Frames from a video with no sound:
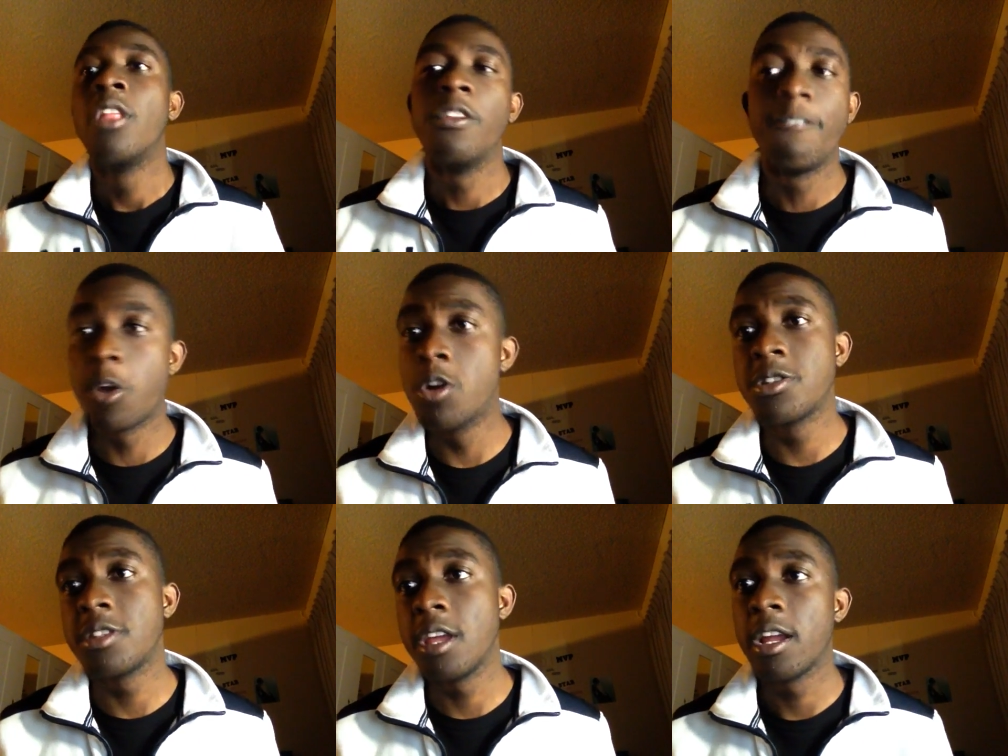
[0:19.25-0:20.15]
The
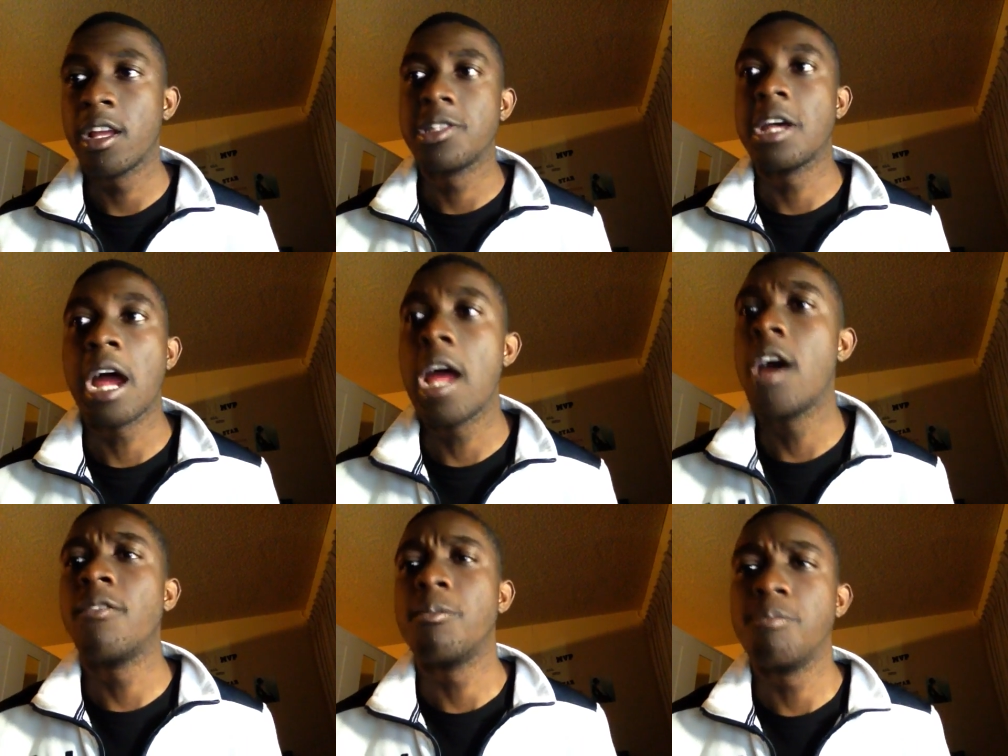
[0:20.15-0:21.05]
first thing is that I
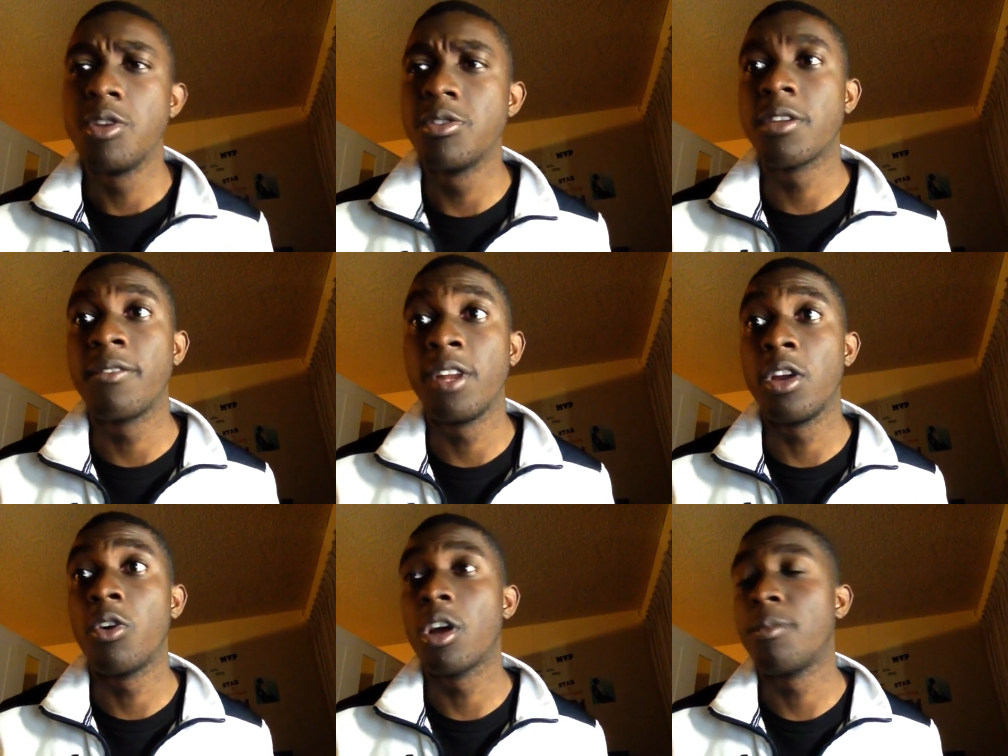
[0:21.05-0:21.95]
have a music
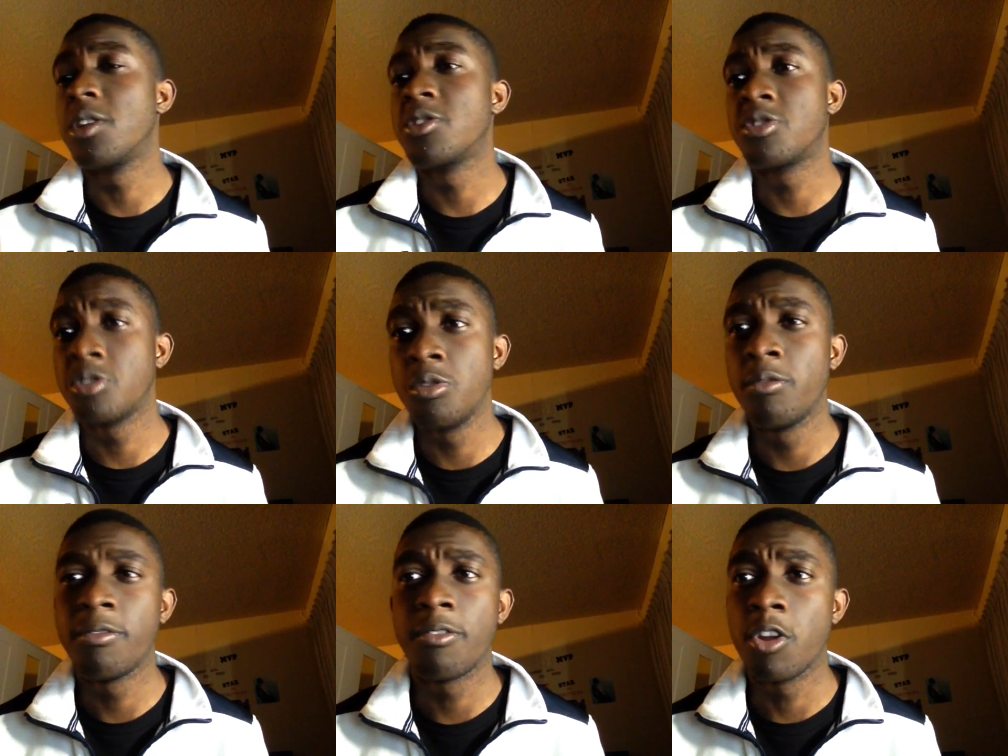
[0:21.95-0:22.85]
video coming
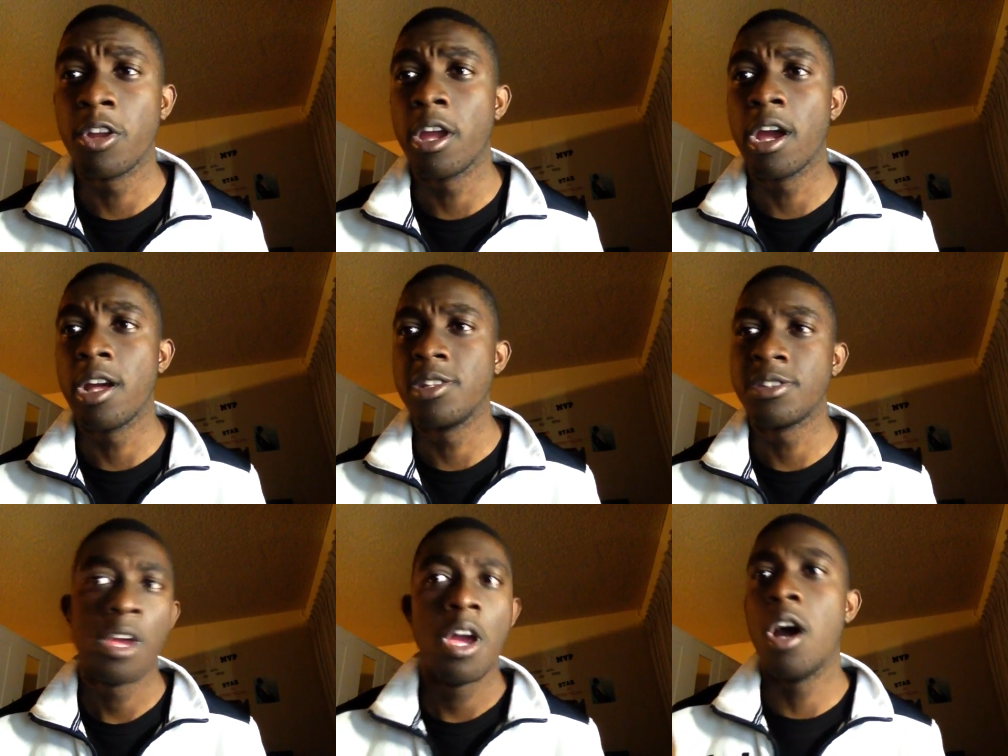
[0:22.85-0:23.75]
soon for you guys.
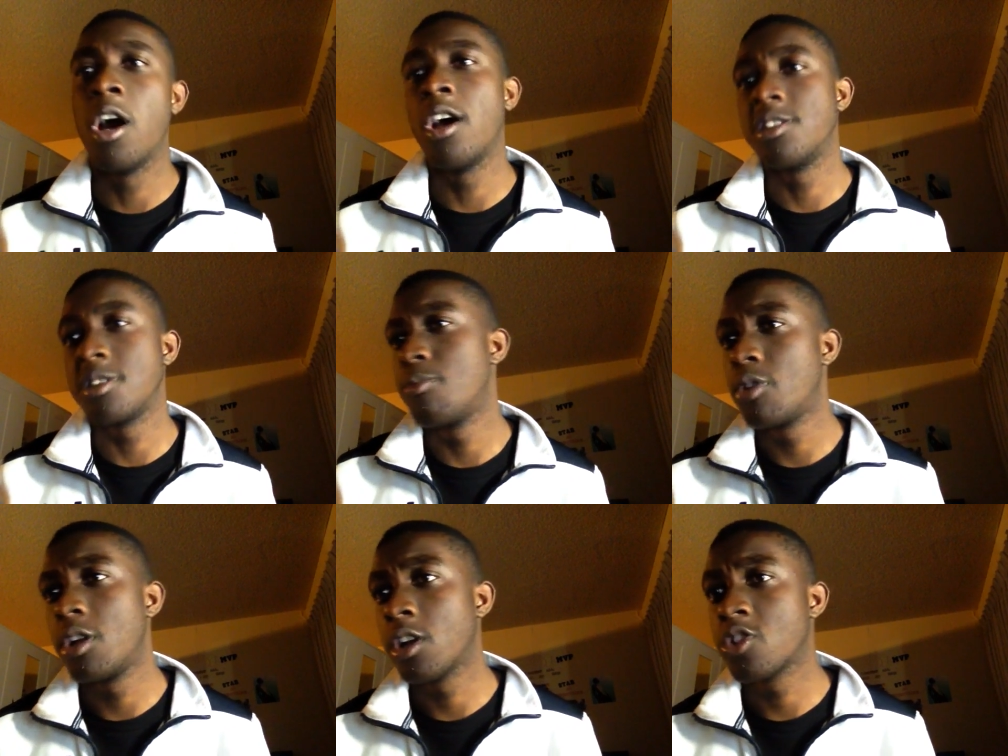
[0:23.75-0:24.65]
Uh, it's in
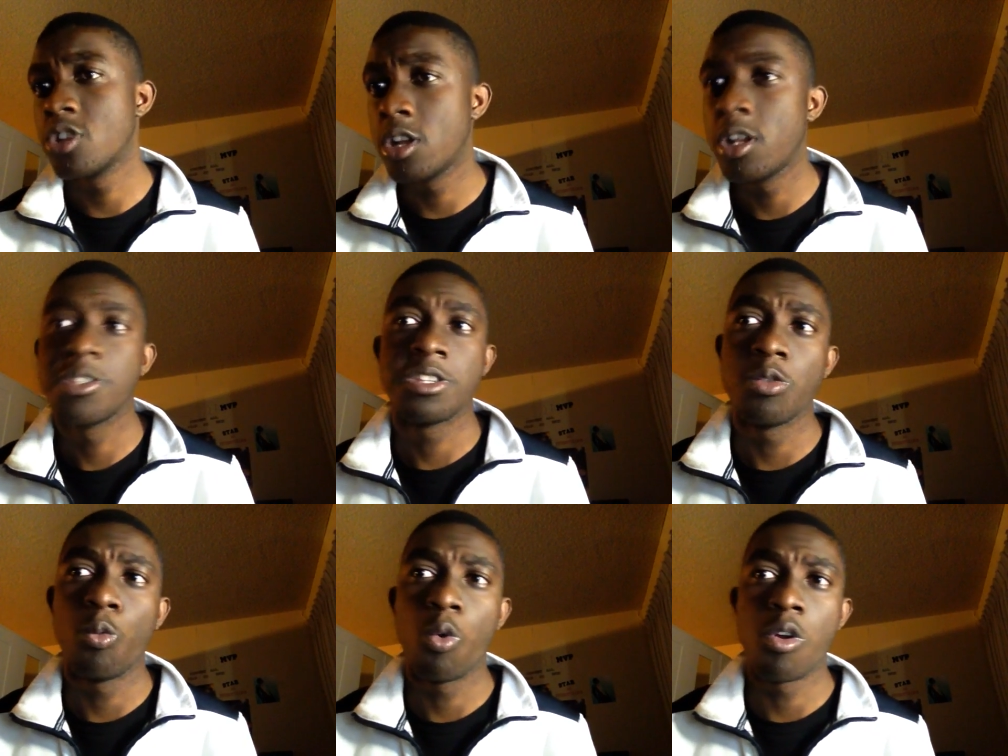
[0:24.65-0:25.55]
production, it's in
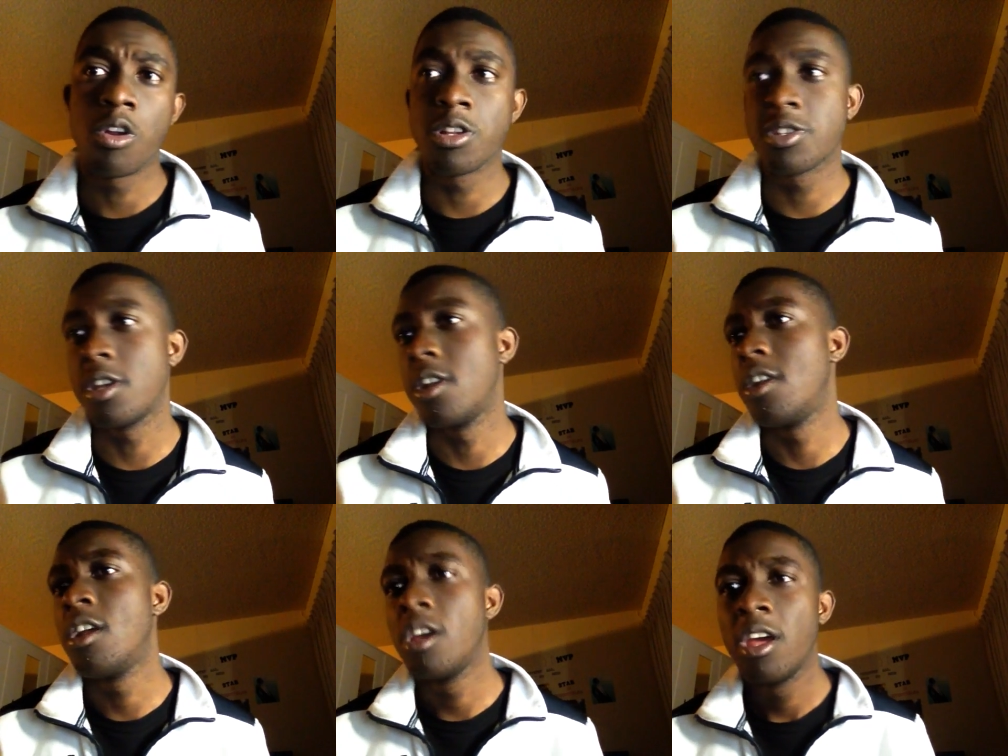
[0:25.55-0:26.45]
the works,
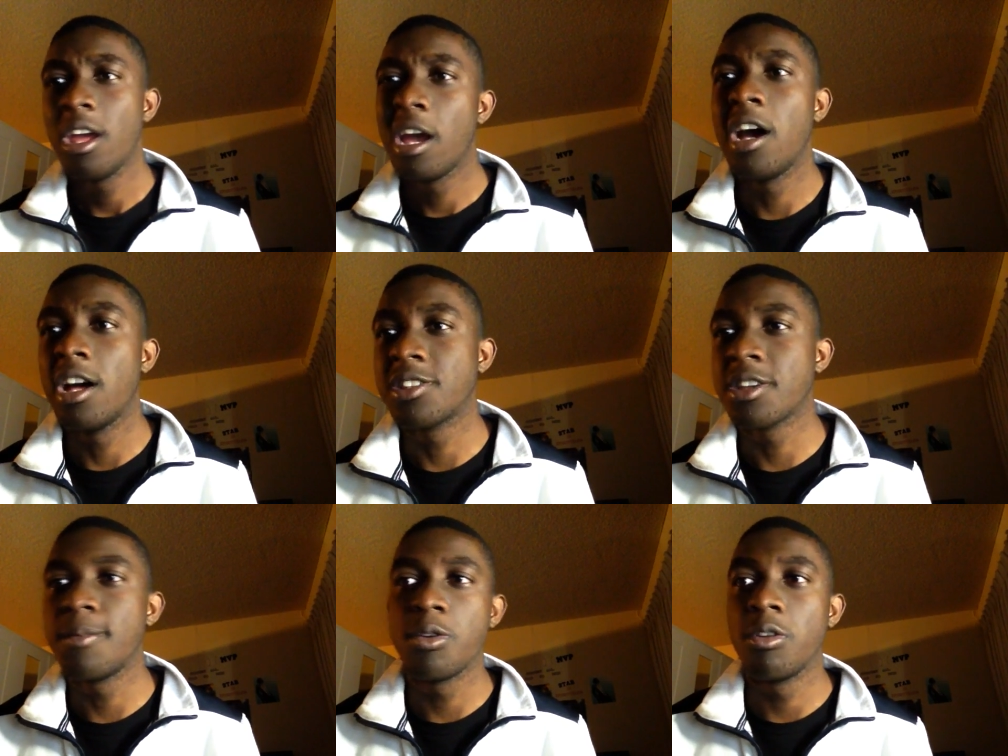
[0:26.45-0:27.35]
and uh, it's
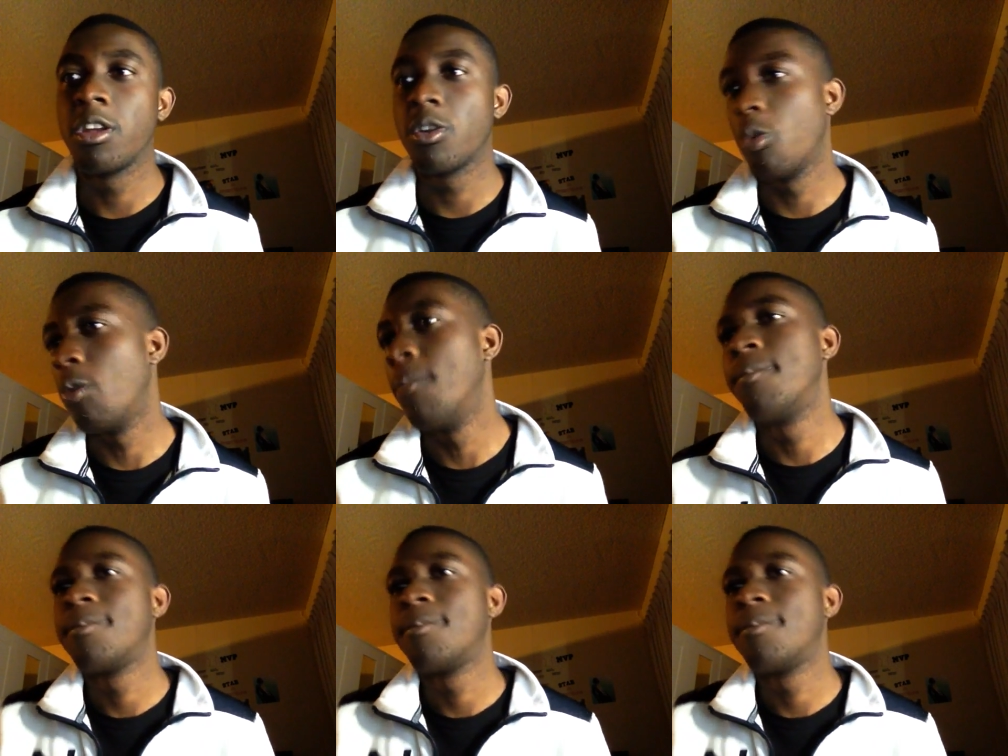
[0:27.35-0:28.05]
going to be really cool.